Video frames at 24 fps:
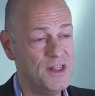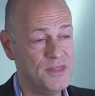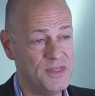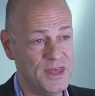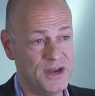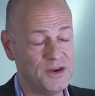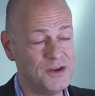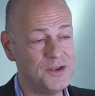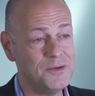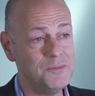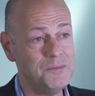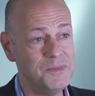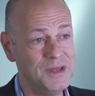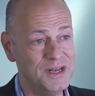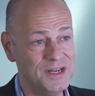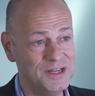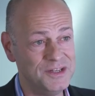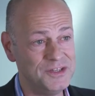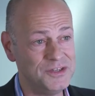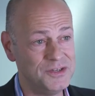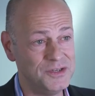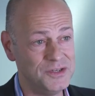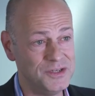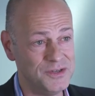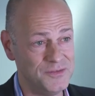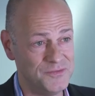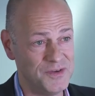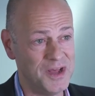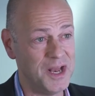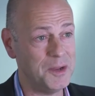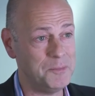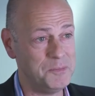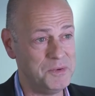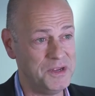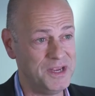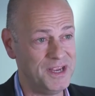that are committed to
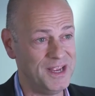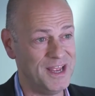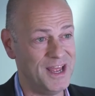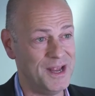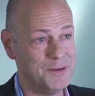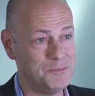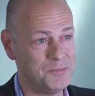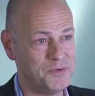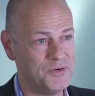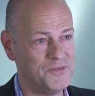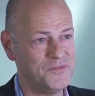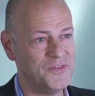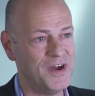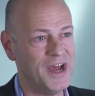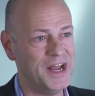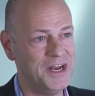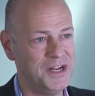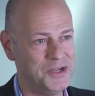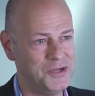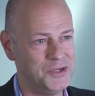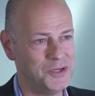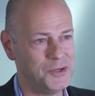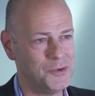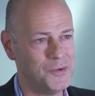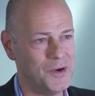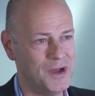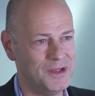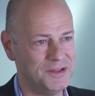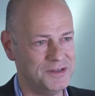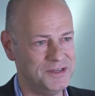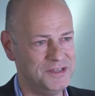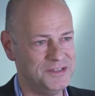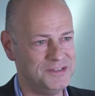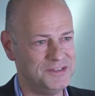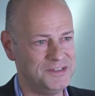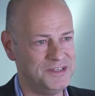developing and providing good
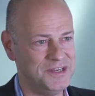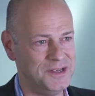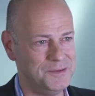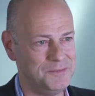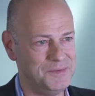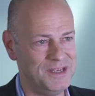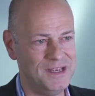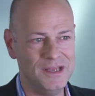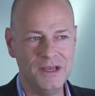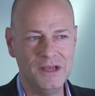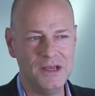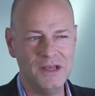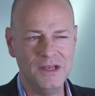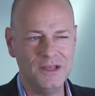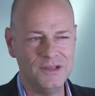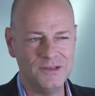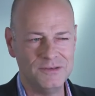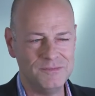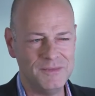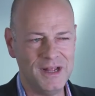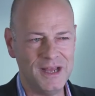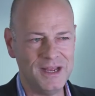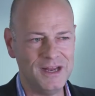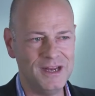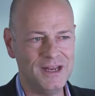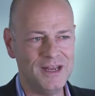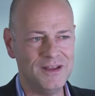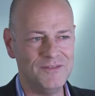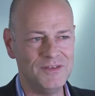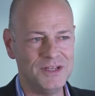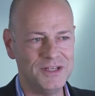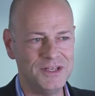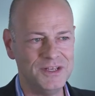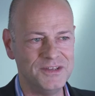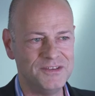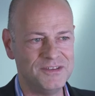quality CME. So I'm not going to give
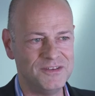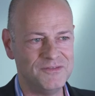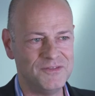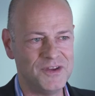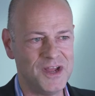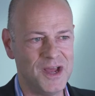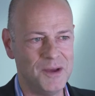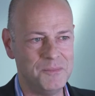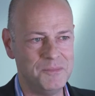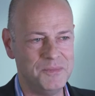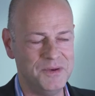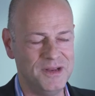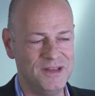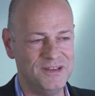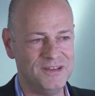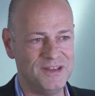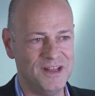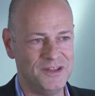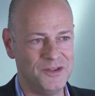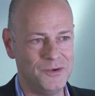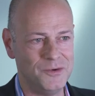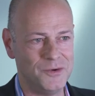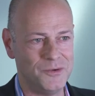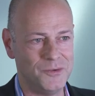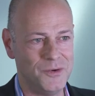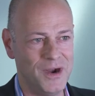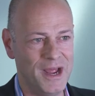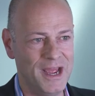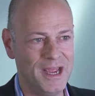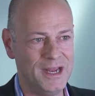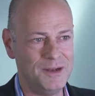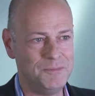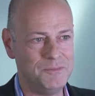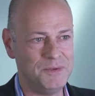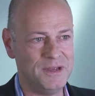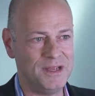you a list of companies that do it
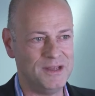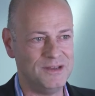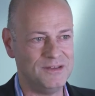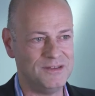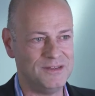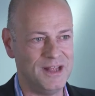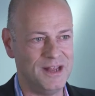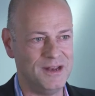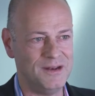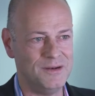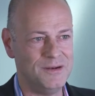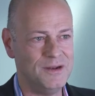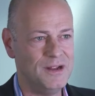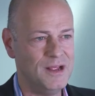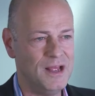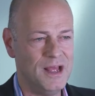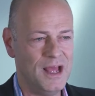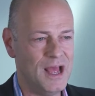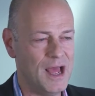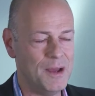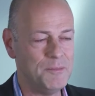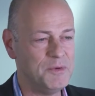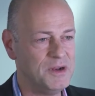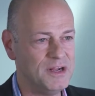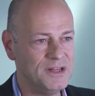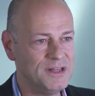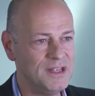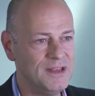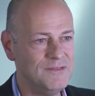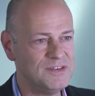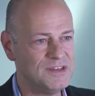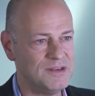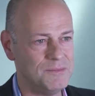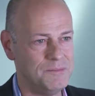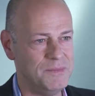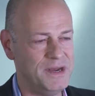right because then I'm going to
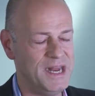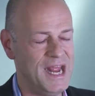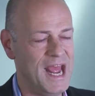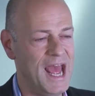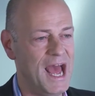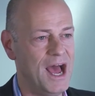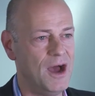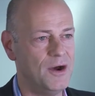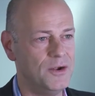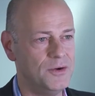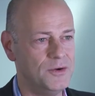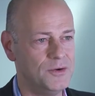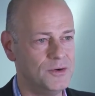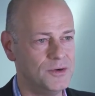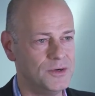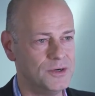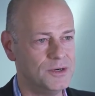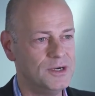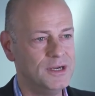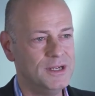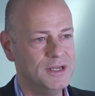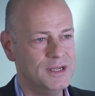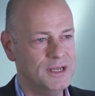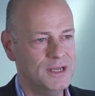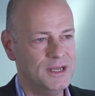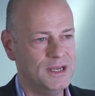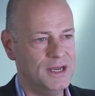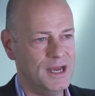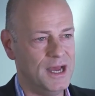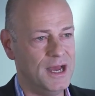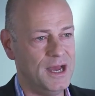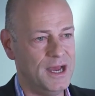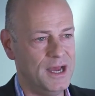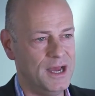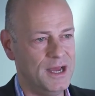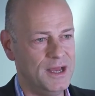leave somebody out or
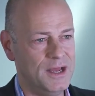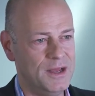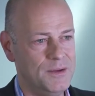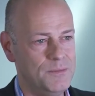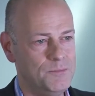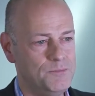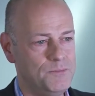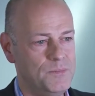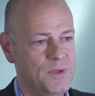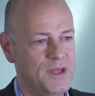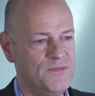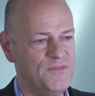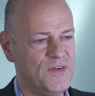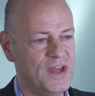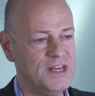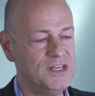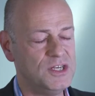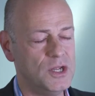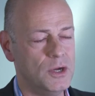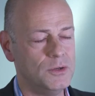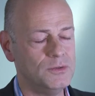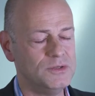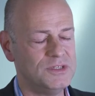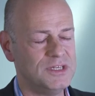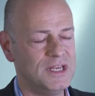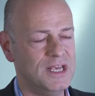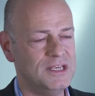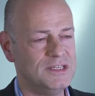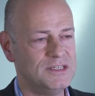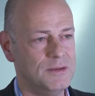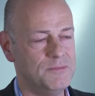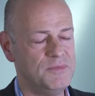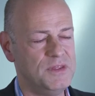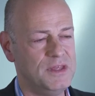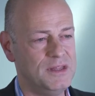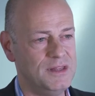uh, if I don't say
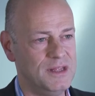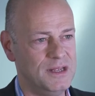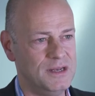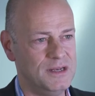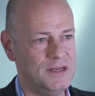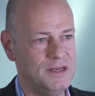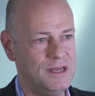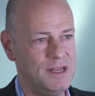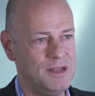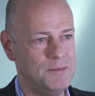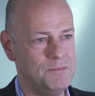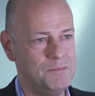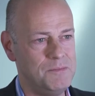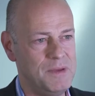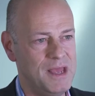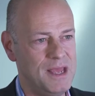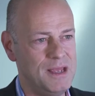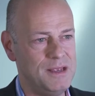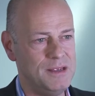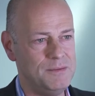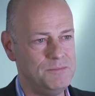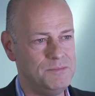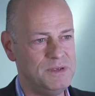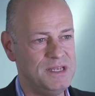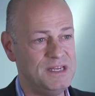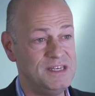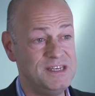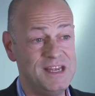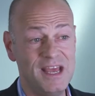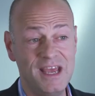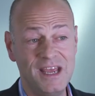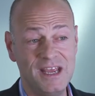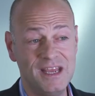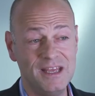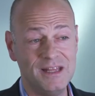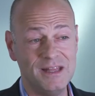something, then it may be
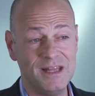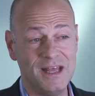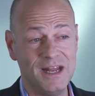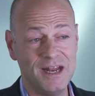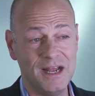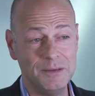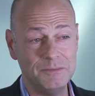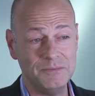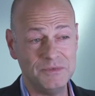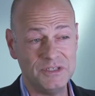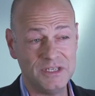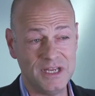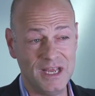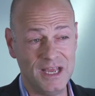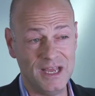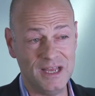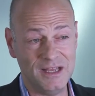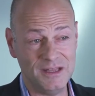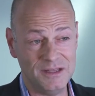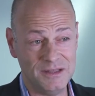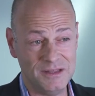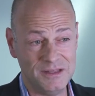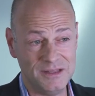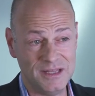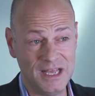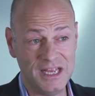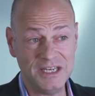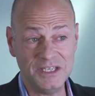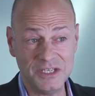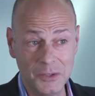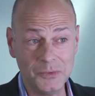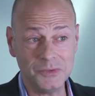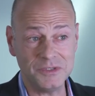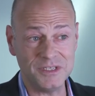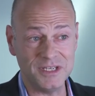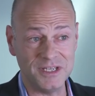taken that I'm saying they
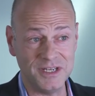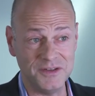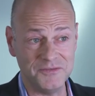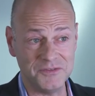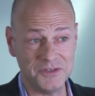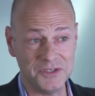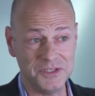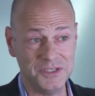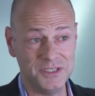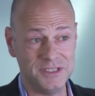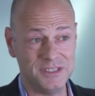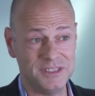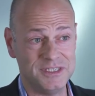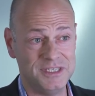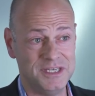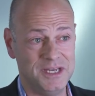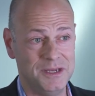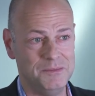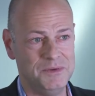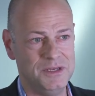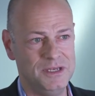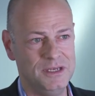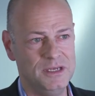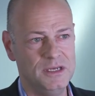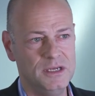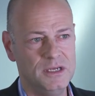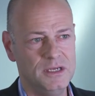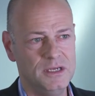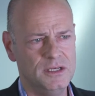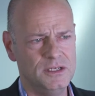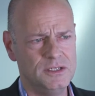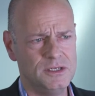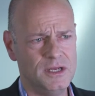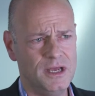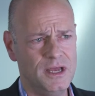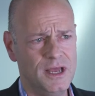don't deliver good CME.
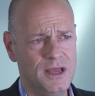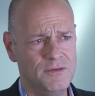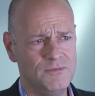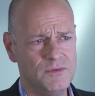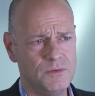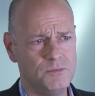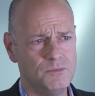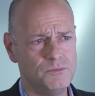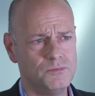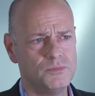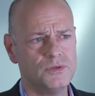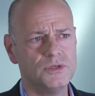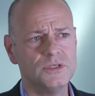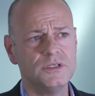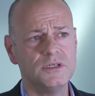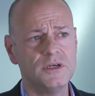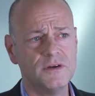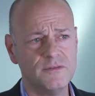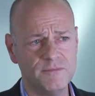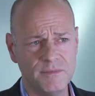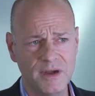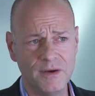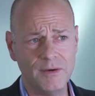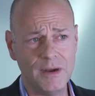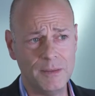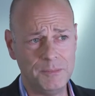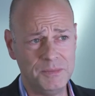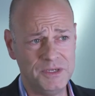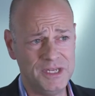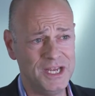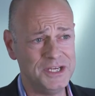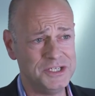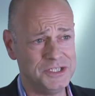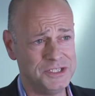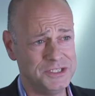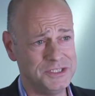So I have to preserve my
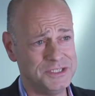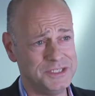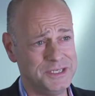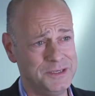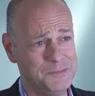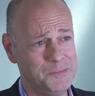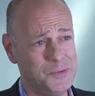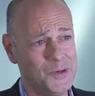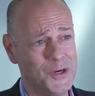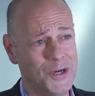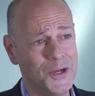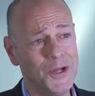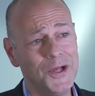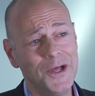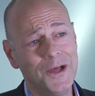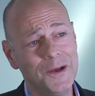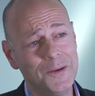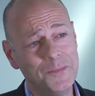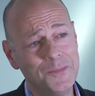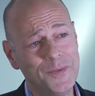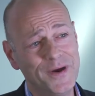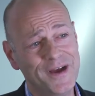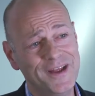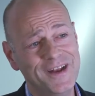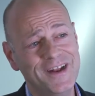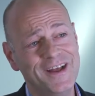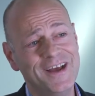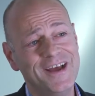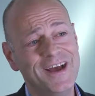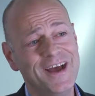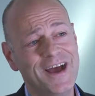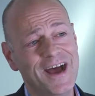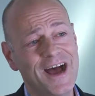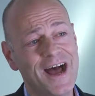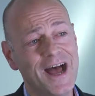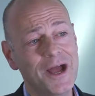reputation, see, Paul. But
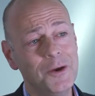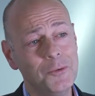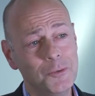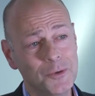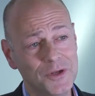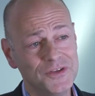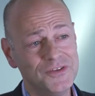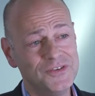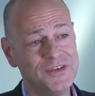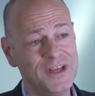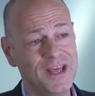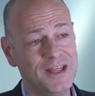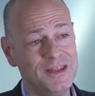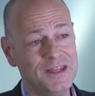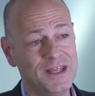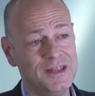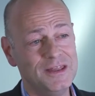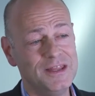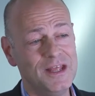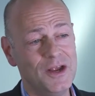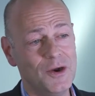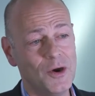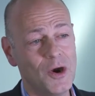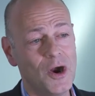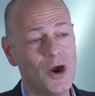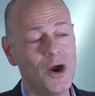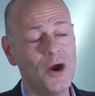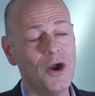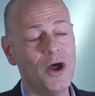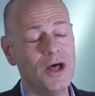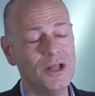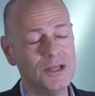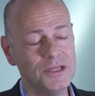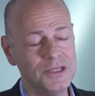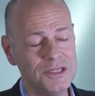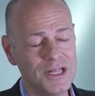I will say that there are
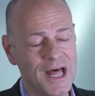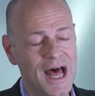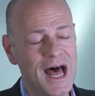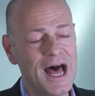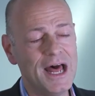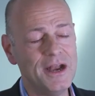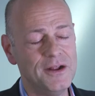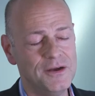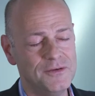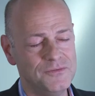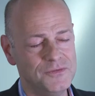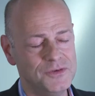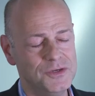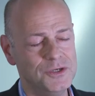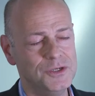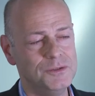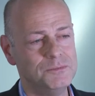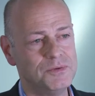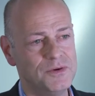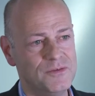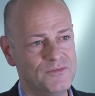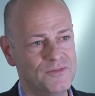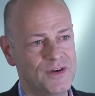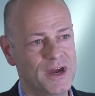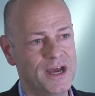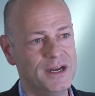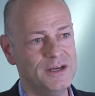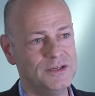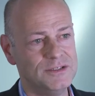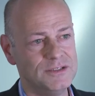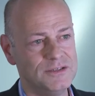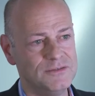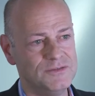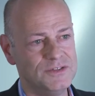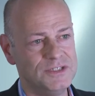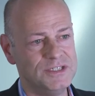a lot of good
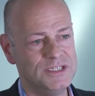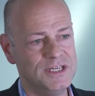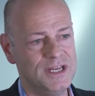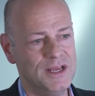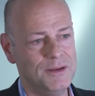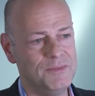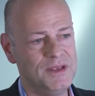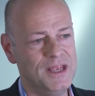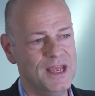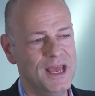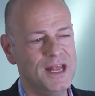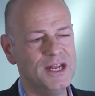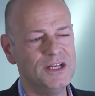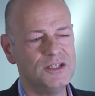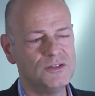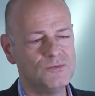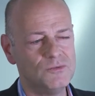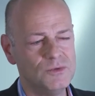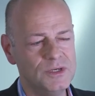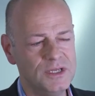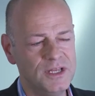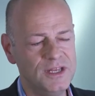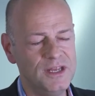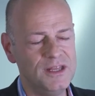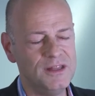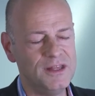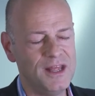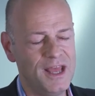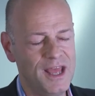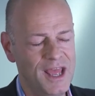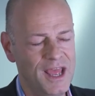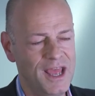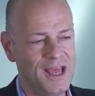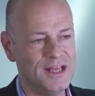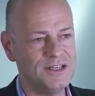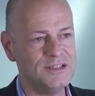providers of CME, and it's really in the
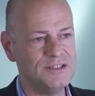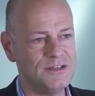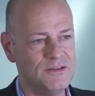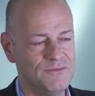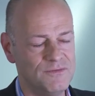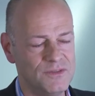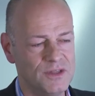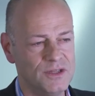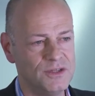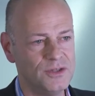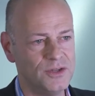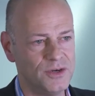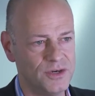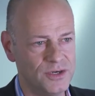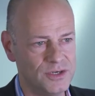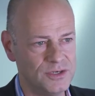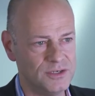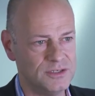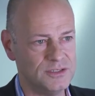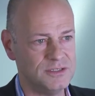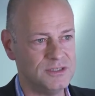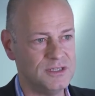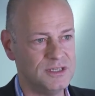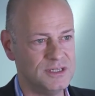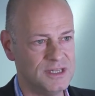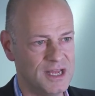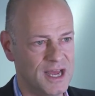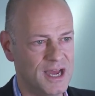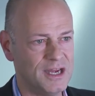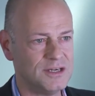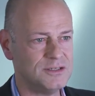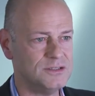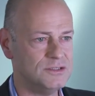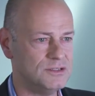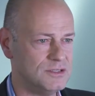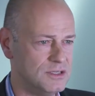hands of the learners, the
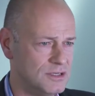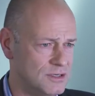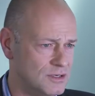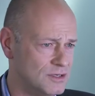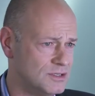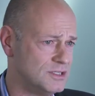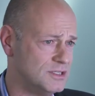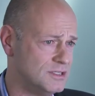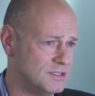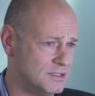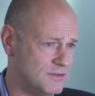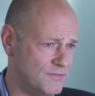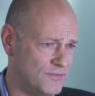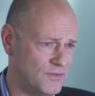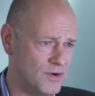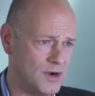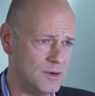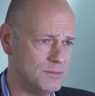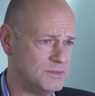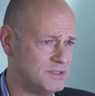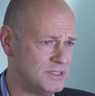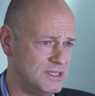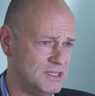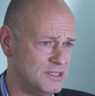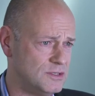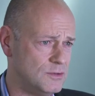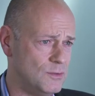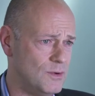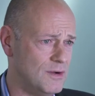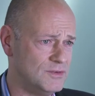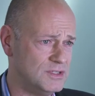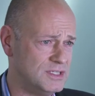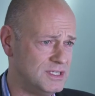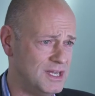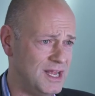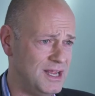doctors, the nurses, the pharmacists,
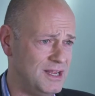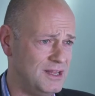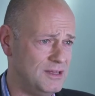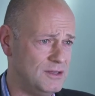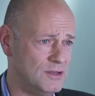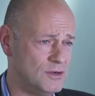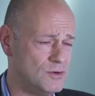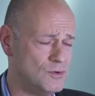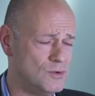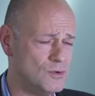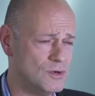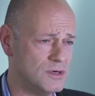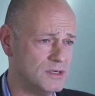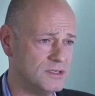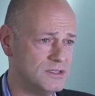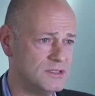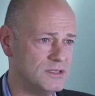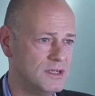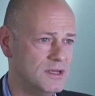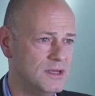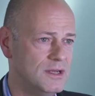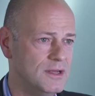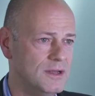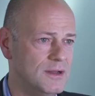whoever's taking the course,